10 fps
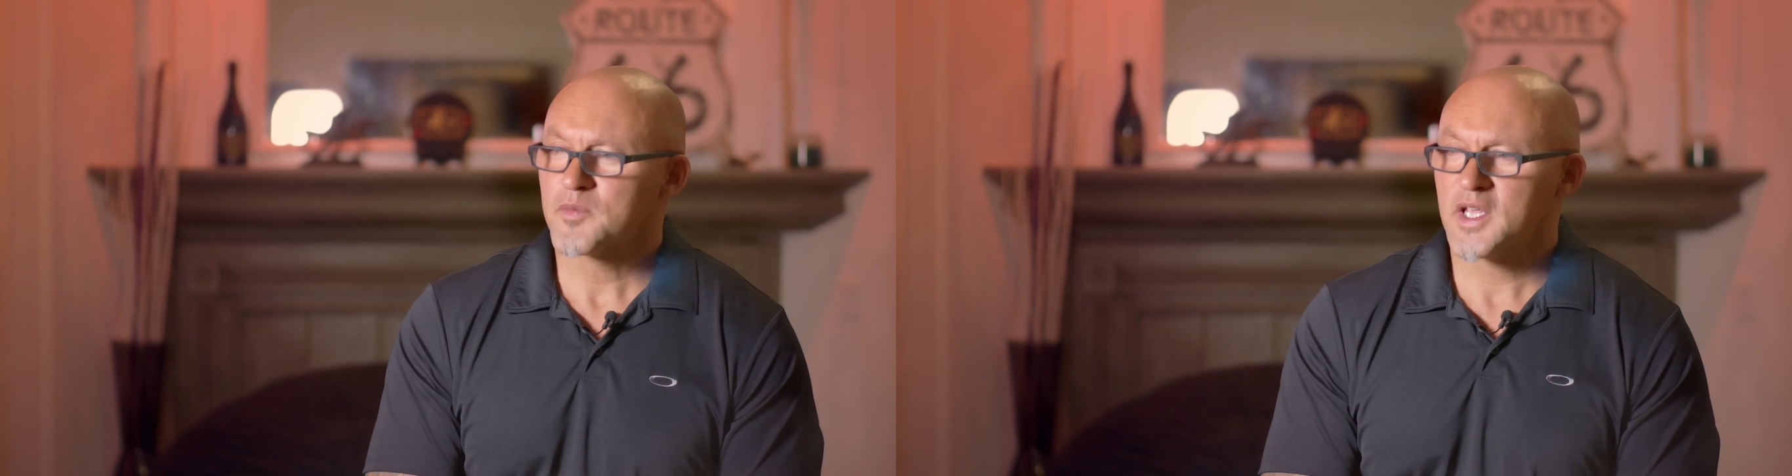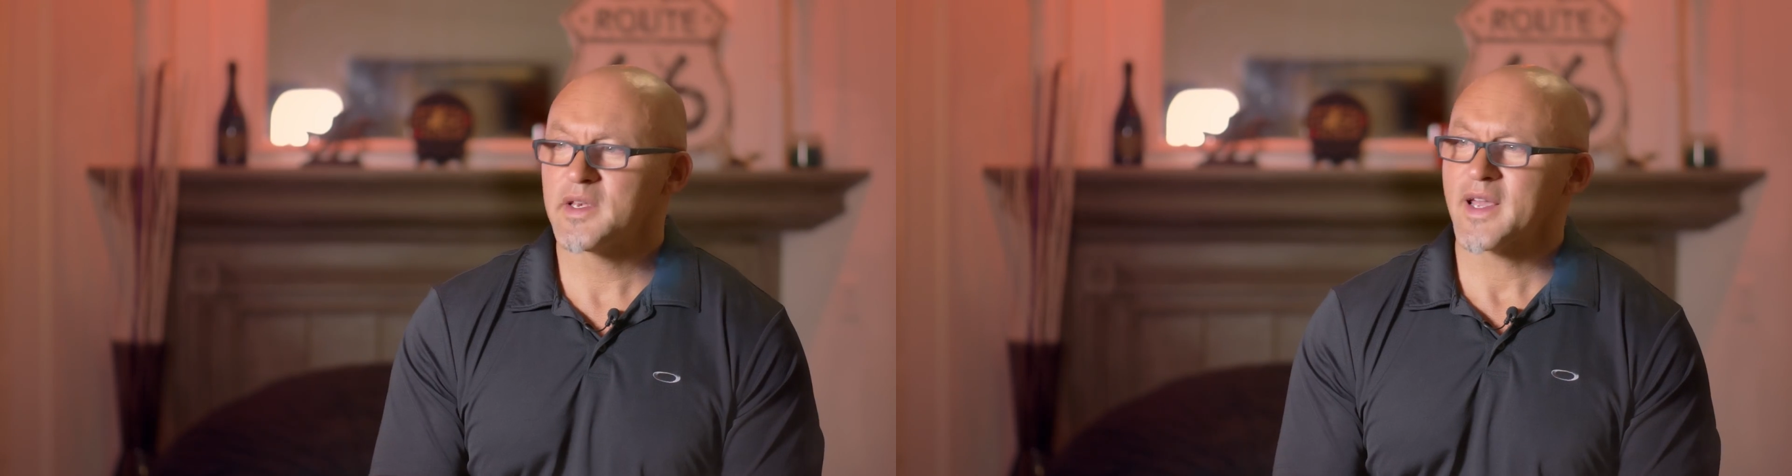
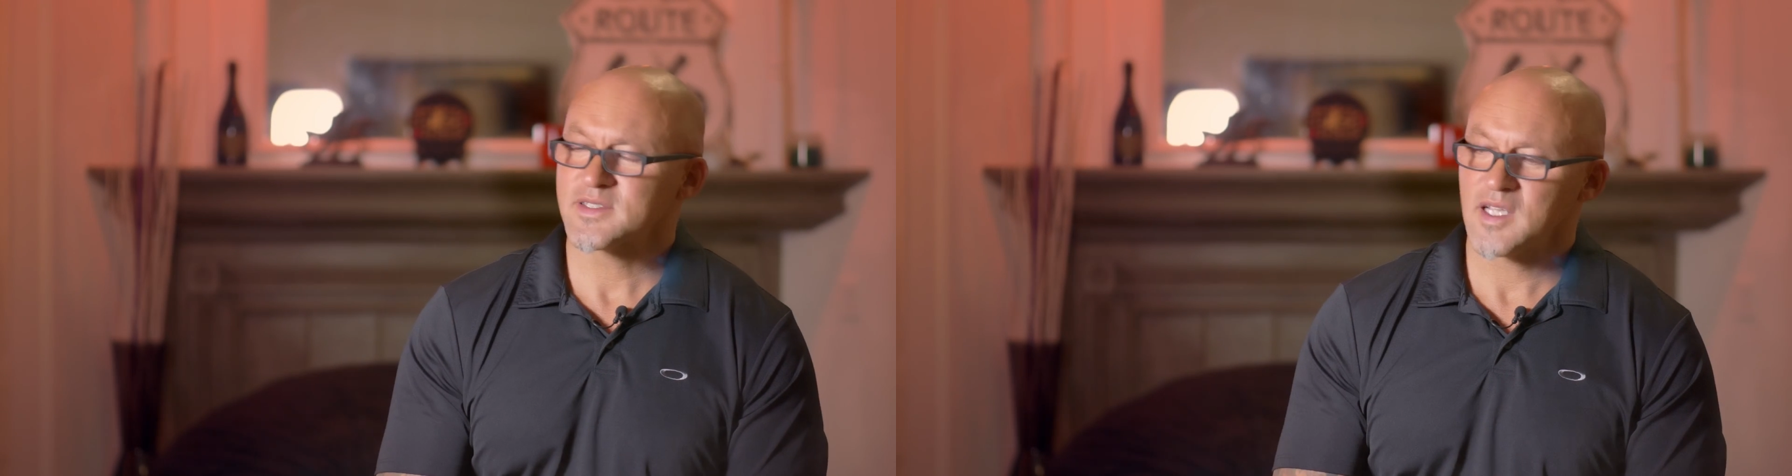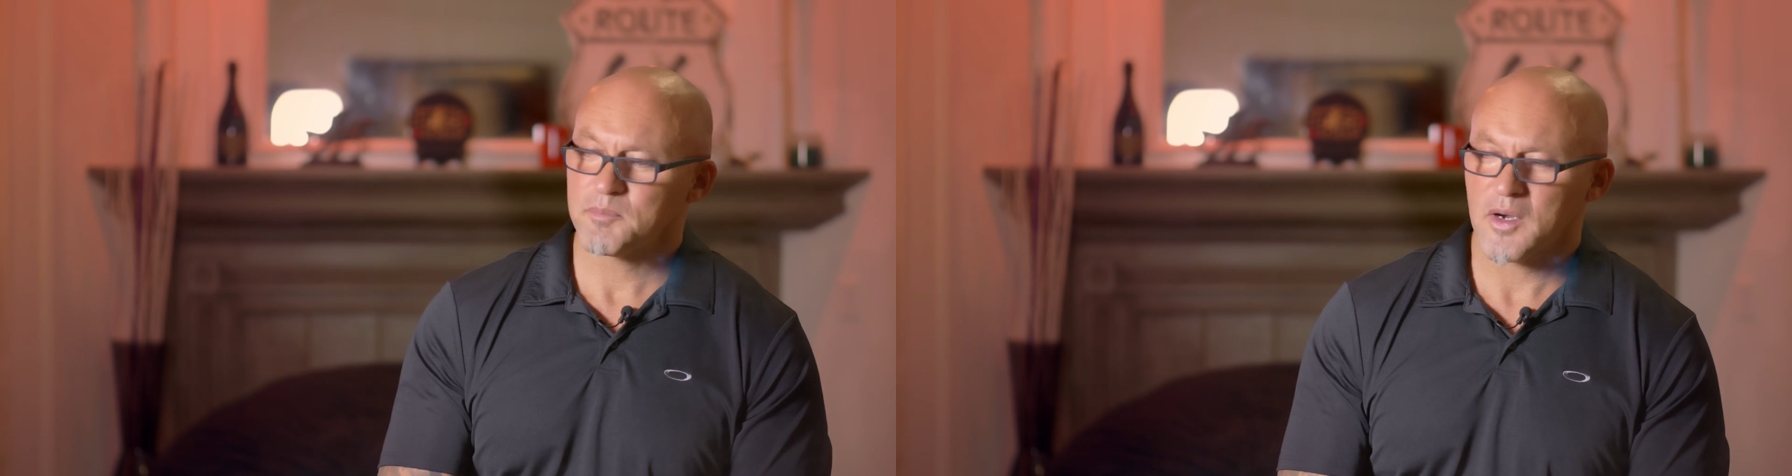Okay, the
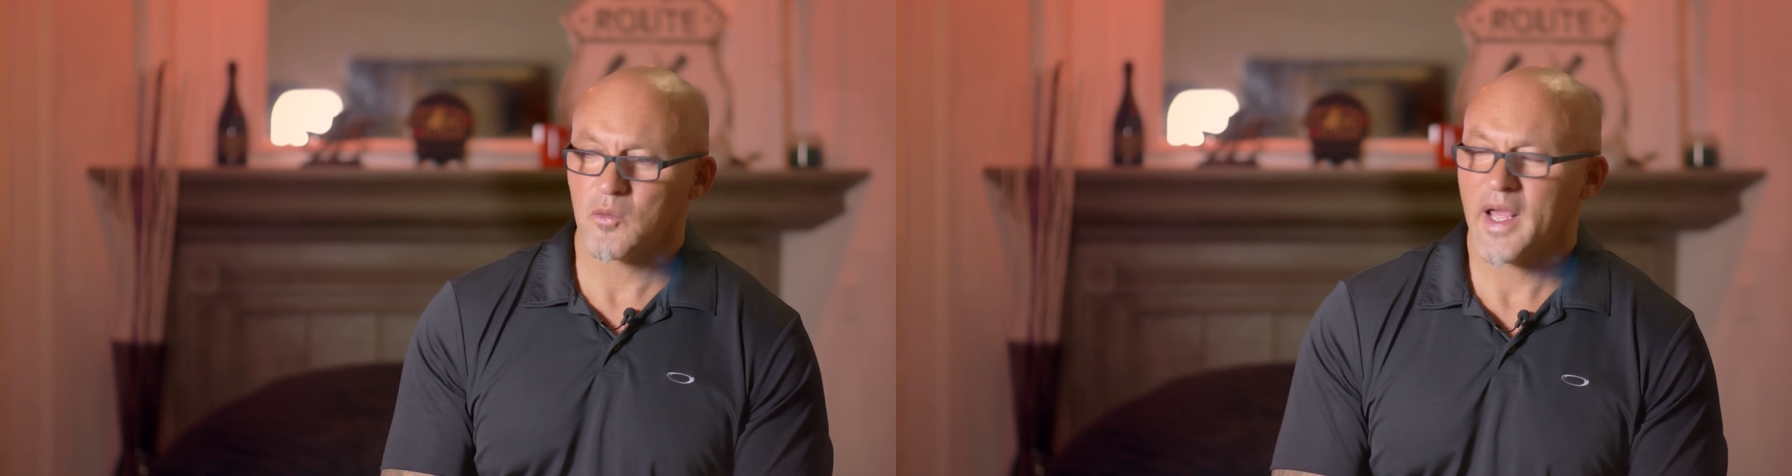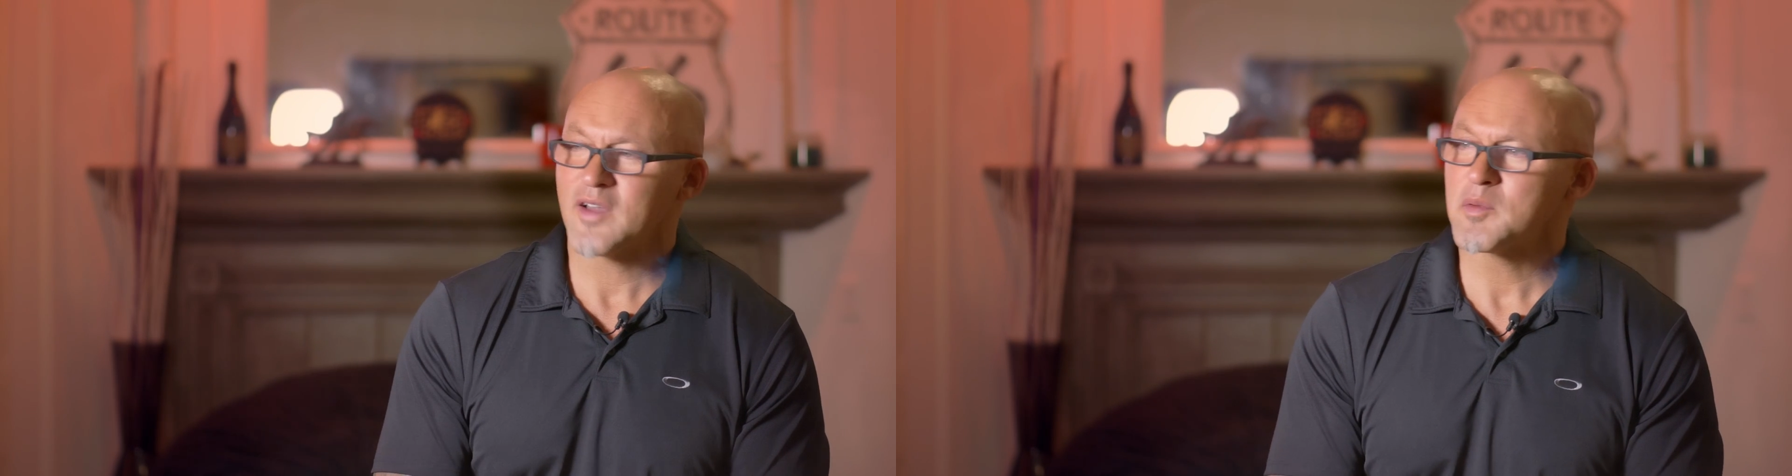next step I
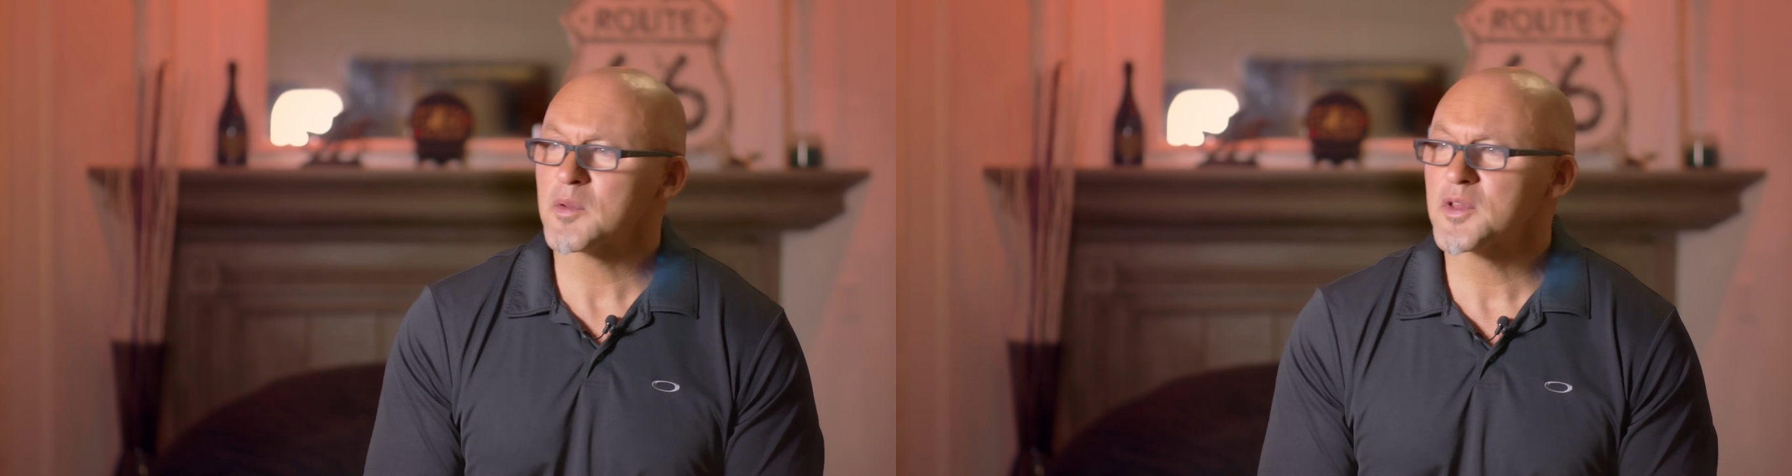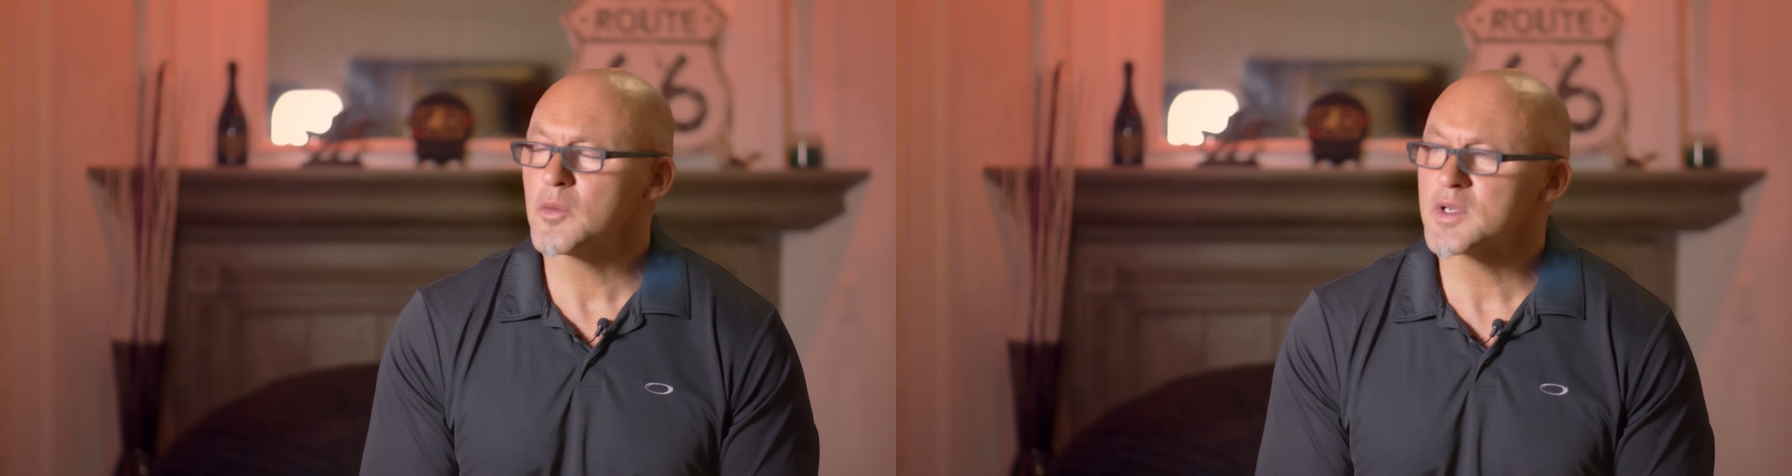would have
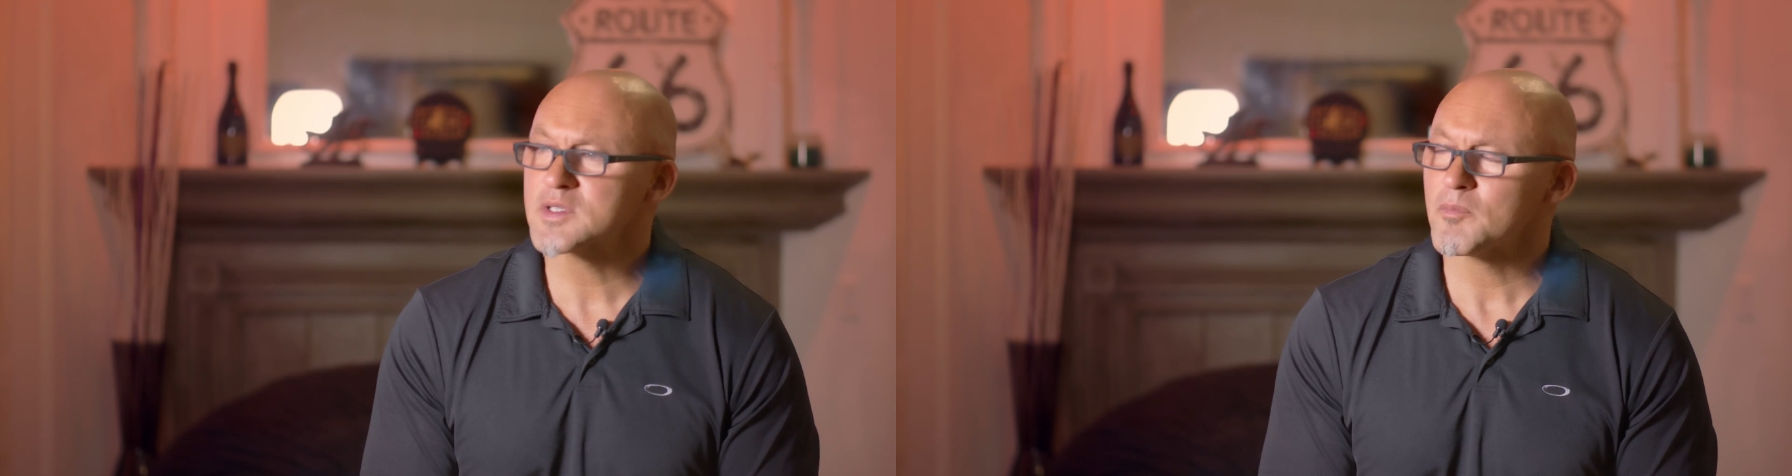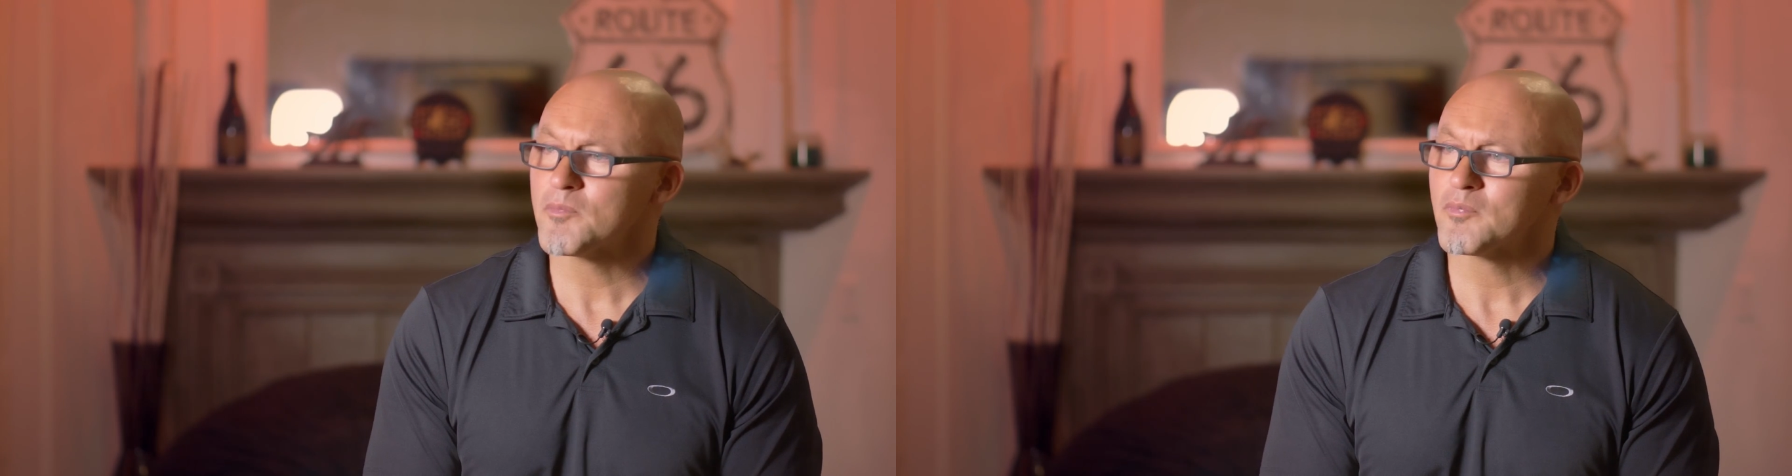people do
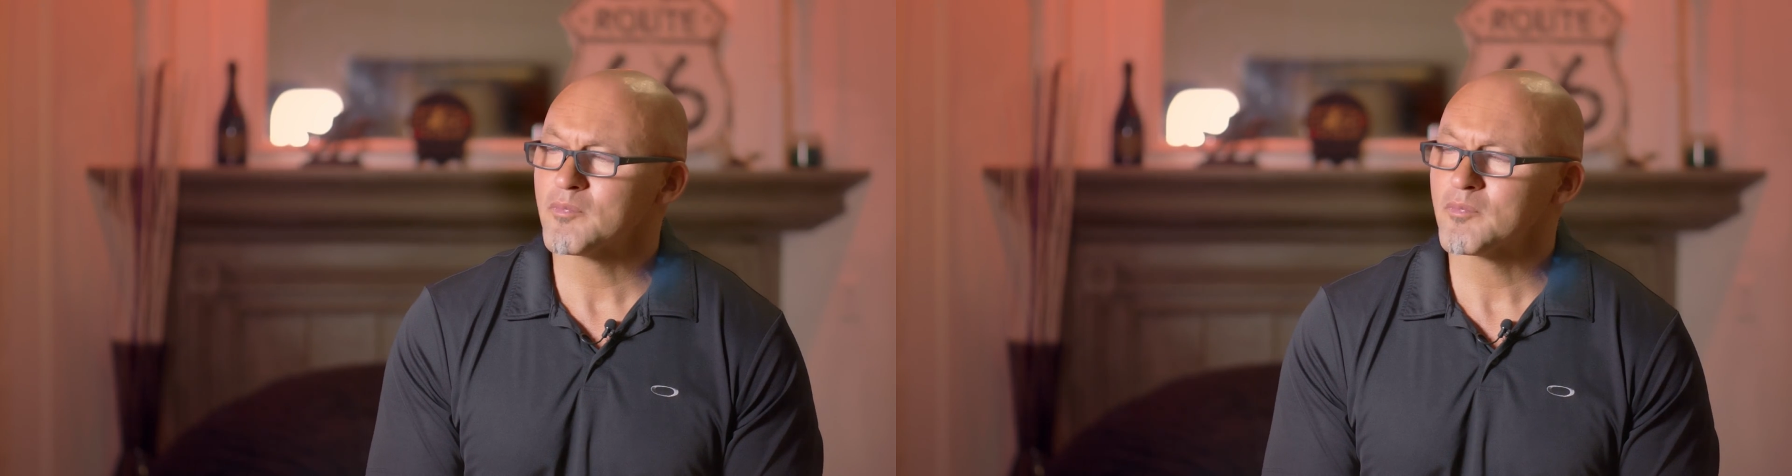is